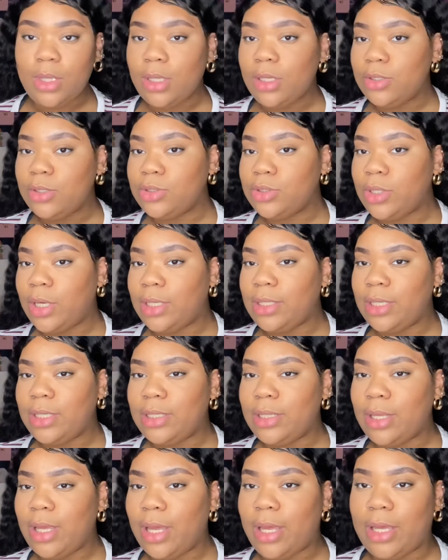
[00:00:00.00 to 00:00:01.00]
so I
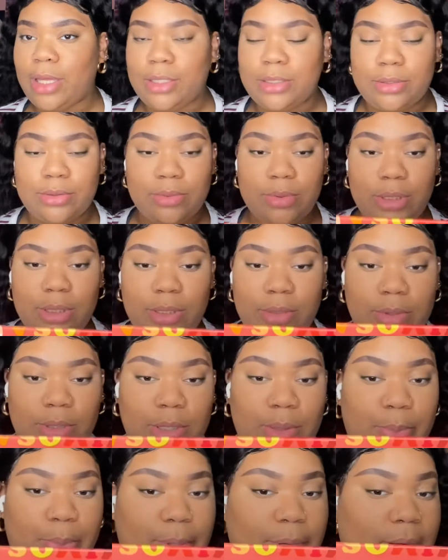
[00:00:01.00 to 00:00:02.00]
think that adds a really,
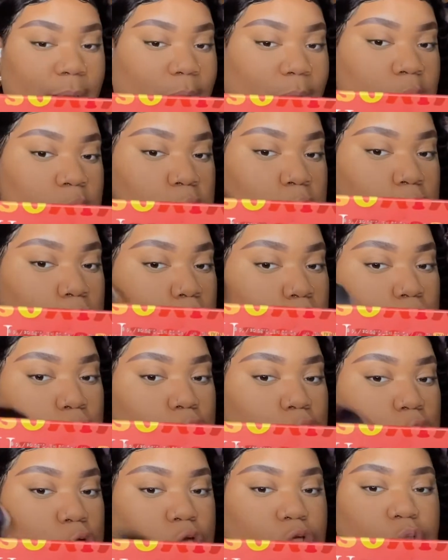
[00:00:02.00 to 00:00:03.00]
really pretty
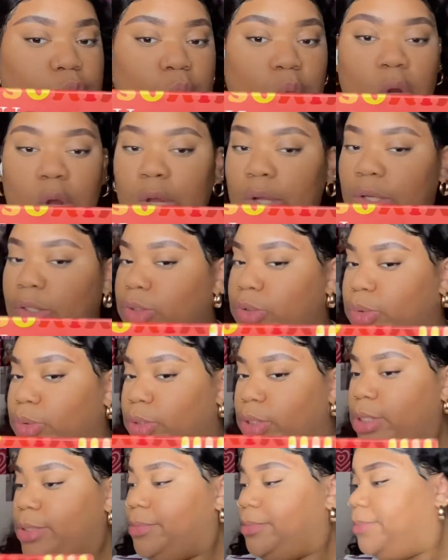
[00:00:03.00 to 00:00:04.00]
natural contour.